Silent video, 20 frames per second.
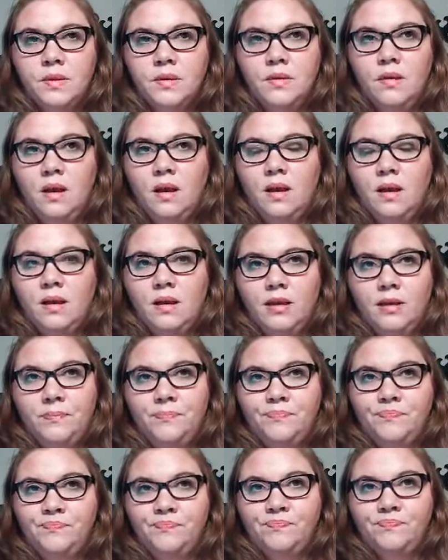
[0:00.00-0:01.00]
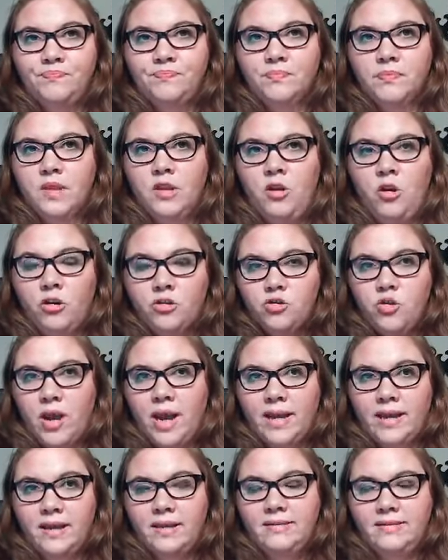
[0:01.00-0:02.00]
your
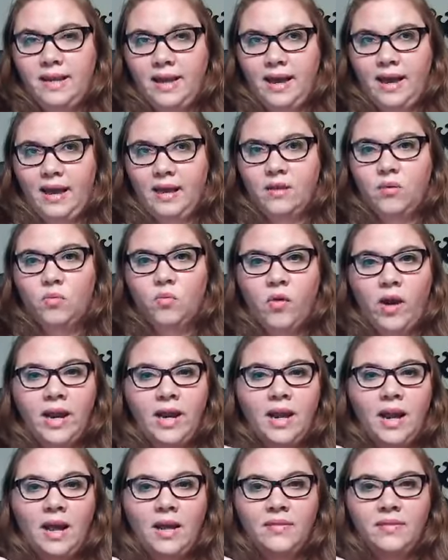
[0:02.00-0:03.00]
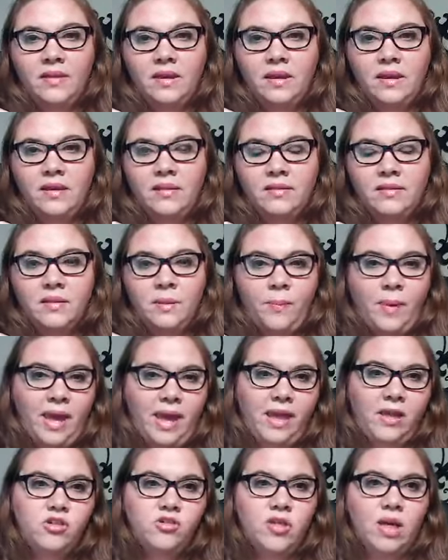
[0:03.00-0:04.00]
tracking tag right on the
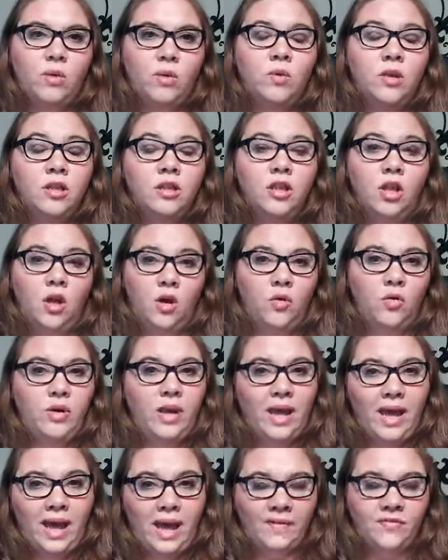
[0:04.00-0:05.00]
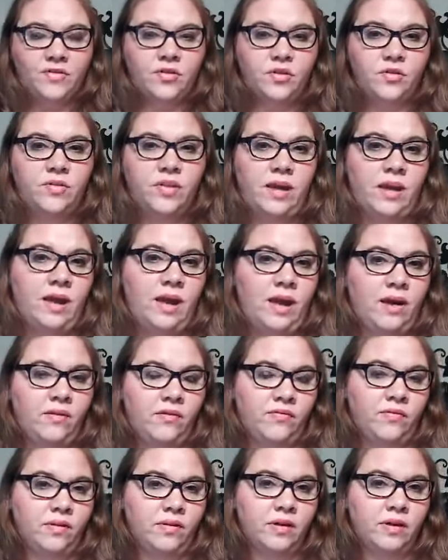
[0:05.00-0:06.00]
page that will load after they have
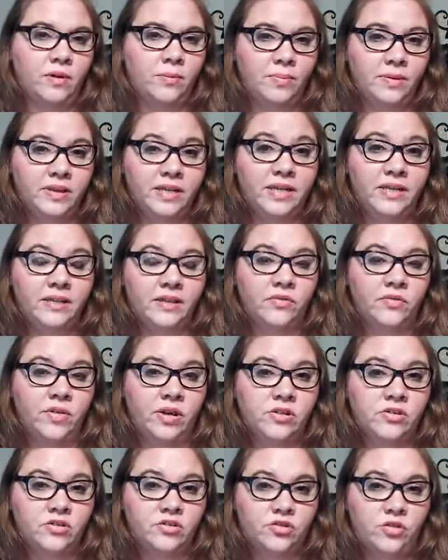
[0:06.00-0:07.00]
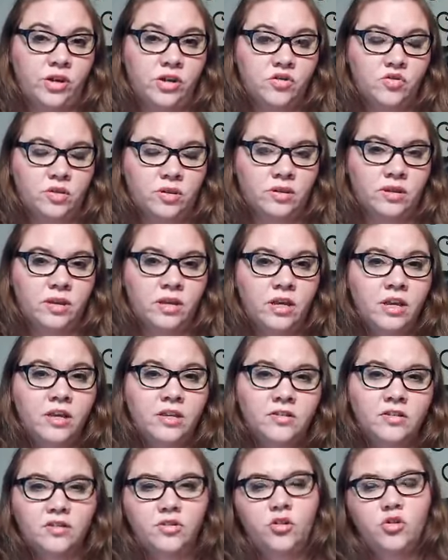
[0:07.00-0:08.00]
completed the registration.
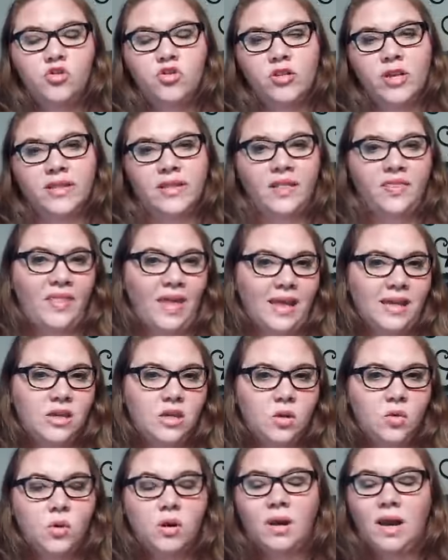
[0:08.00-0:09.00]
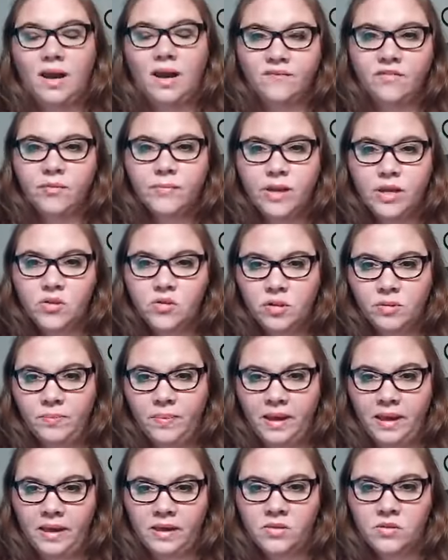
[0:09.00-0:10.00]
So it's usually like the thank you or confirmation
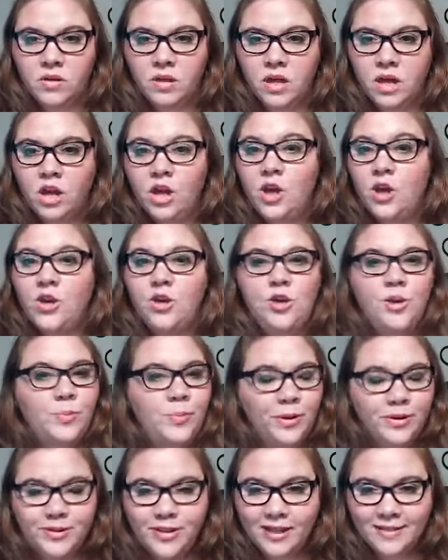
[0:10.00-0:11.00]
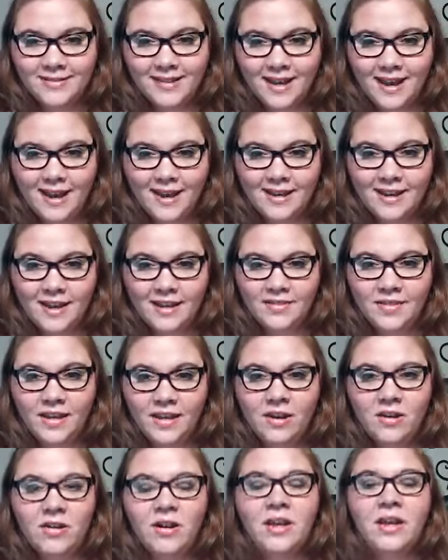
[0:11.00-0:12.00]
page. You put that tag on
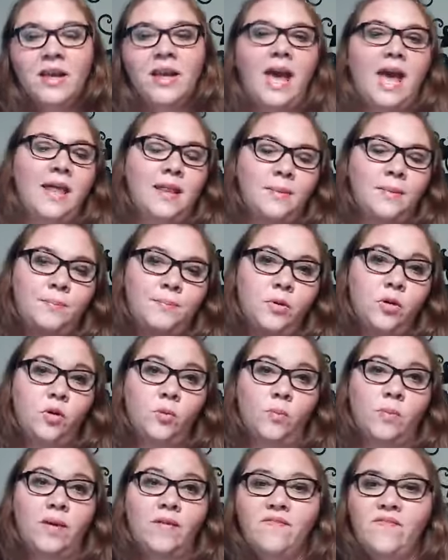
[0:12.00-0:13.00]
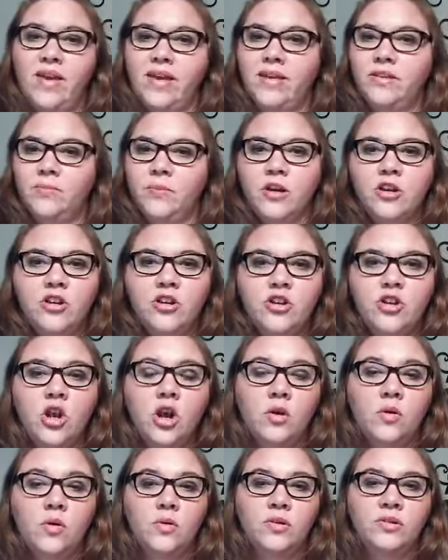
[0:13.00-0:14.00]
there and boom, Facebook
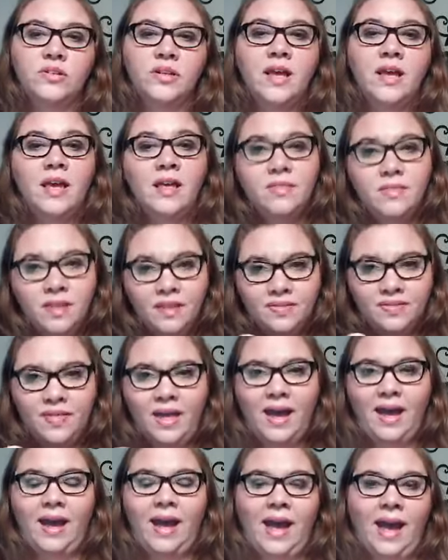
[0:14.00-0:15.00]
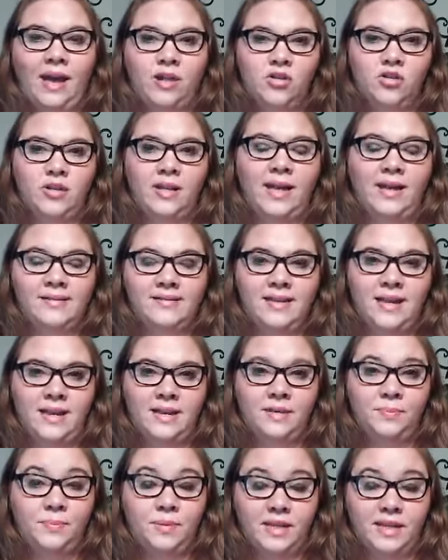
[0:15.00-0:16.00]
knows that that action has
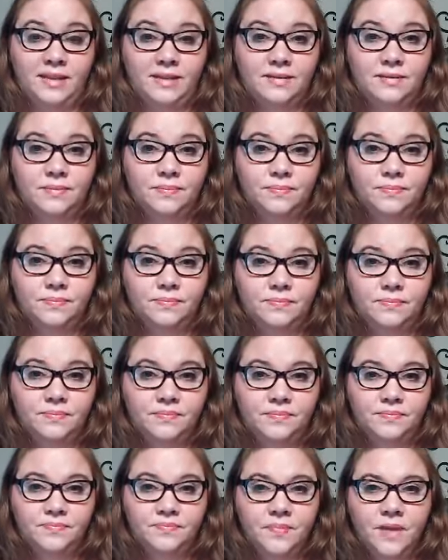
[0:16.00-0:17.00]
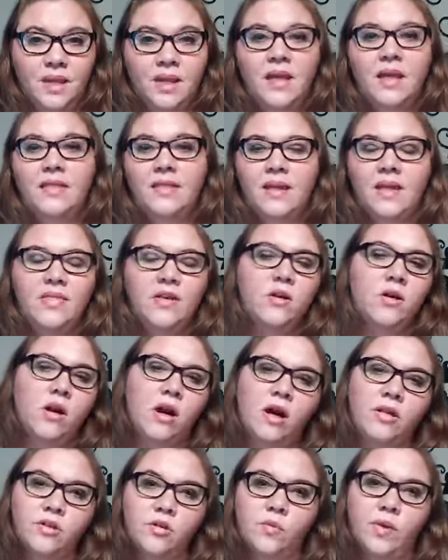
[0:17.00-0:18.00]
taken place. Now, there are
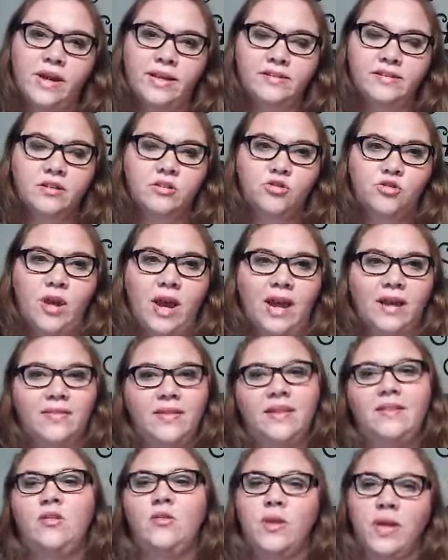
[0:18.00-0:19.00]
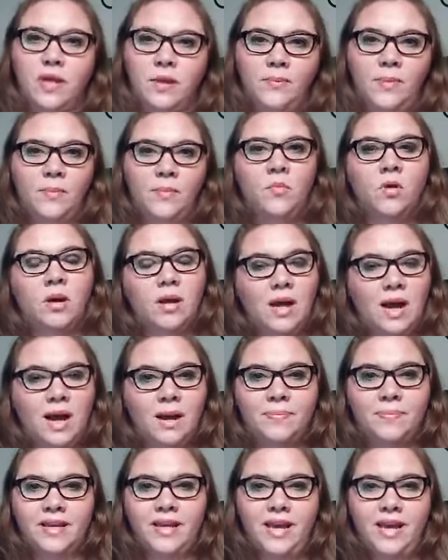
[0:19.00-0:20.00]
other ways to track. They do get a bit more
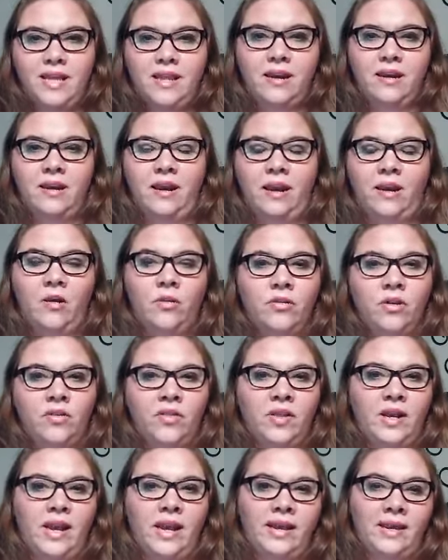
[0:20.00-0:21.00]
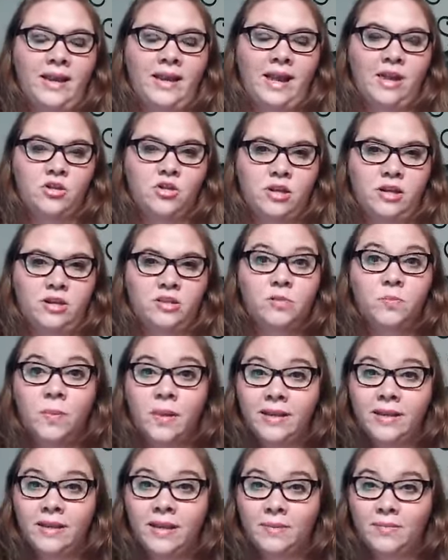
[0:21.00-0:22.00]
complicated, and I don't know that I can actually
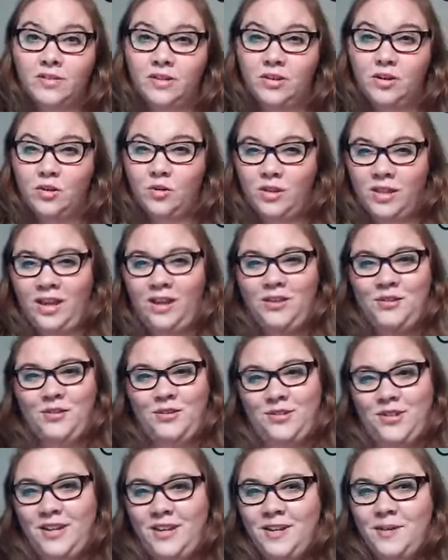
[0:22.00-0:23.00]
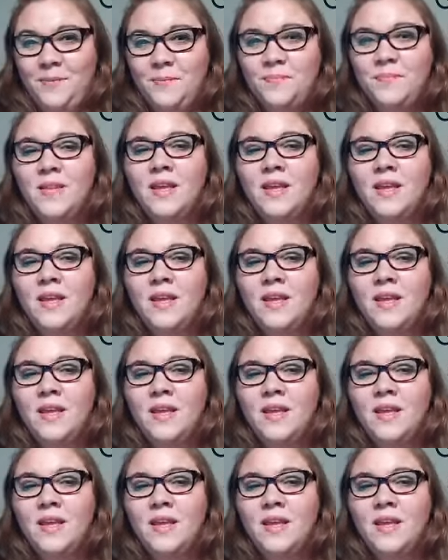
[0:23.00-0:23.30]
explain them to you without you seeing them.